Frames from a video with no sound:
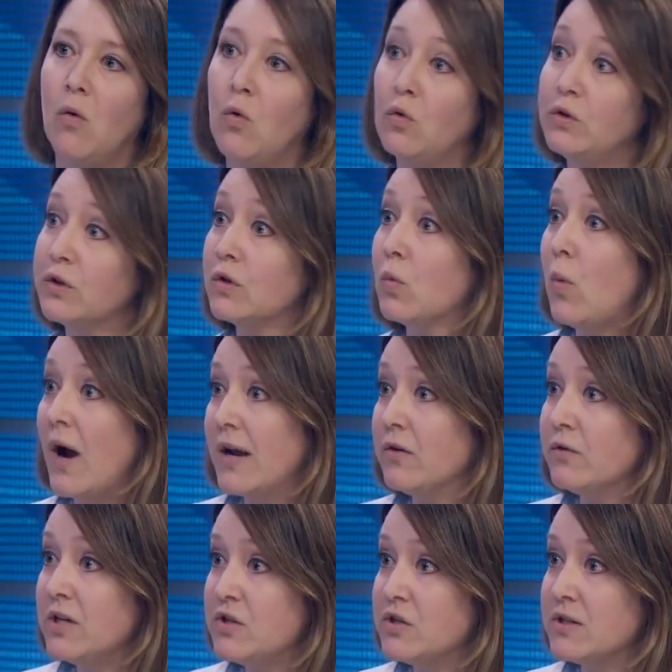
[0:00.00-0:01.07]
older
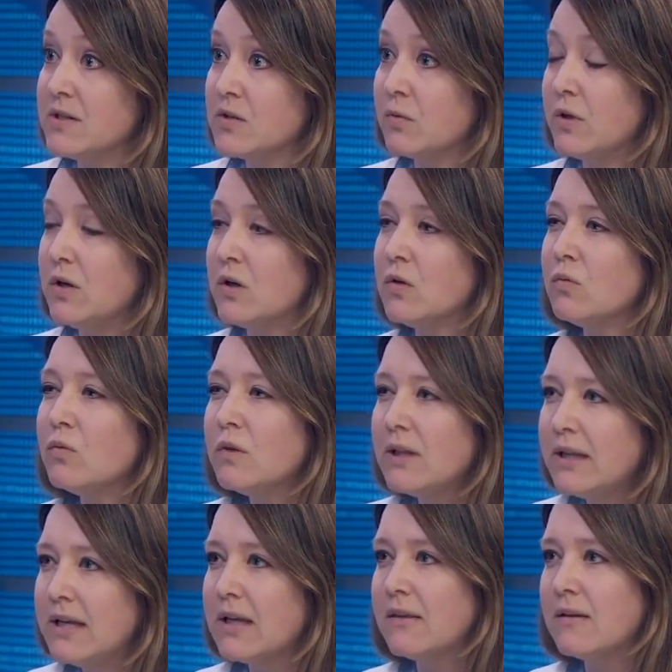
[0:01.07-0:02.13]
wine regions where you can
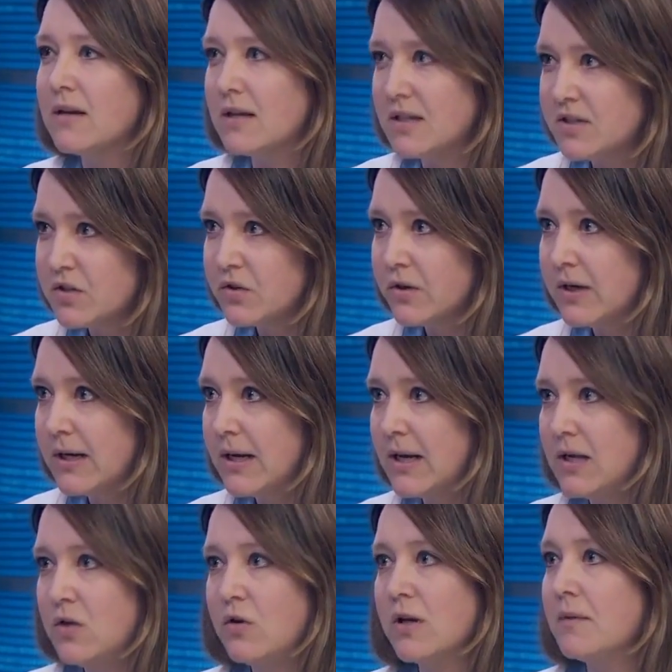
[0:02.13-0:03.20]
really get the history
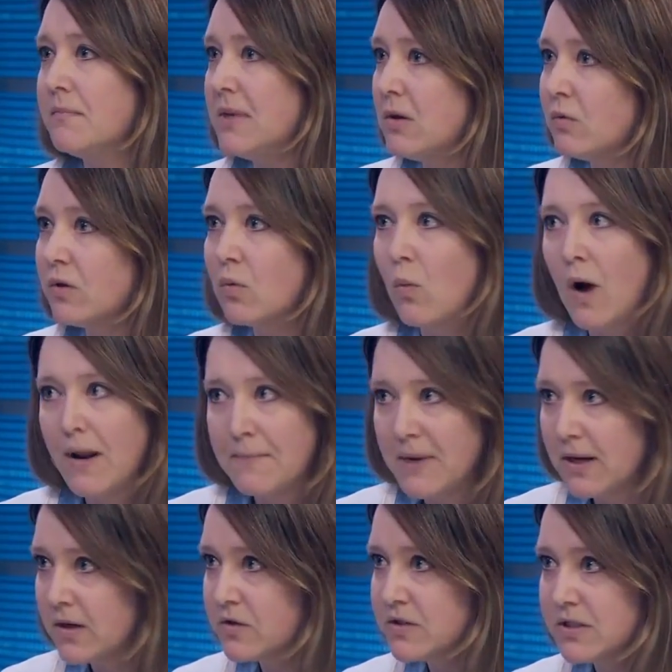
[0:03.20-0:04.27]
and you can meet with
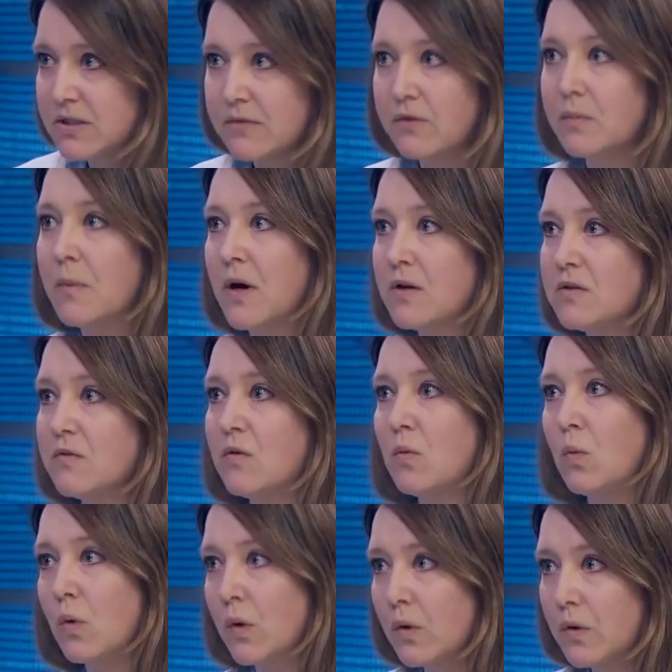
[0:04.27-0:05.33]
winemakers in different parts of the
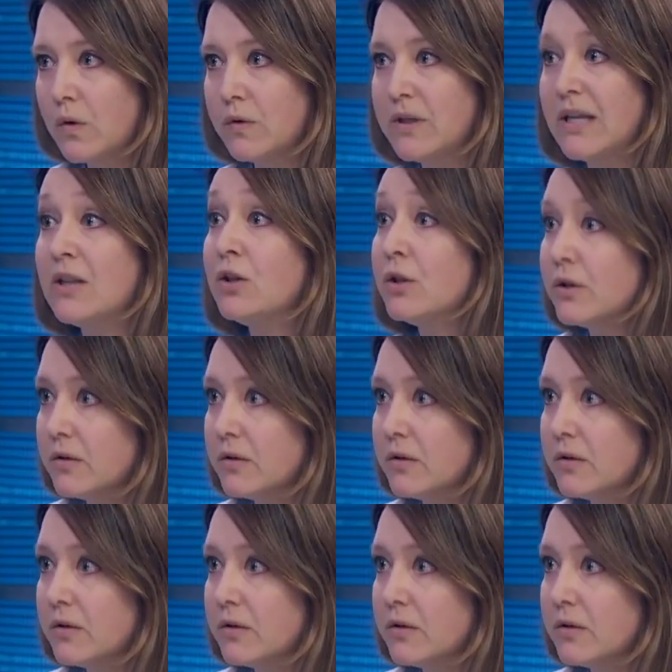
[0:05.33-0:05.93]
world and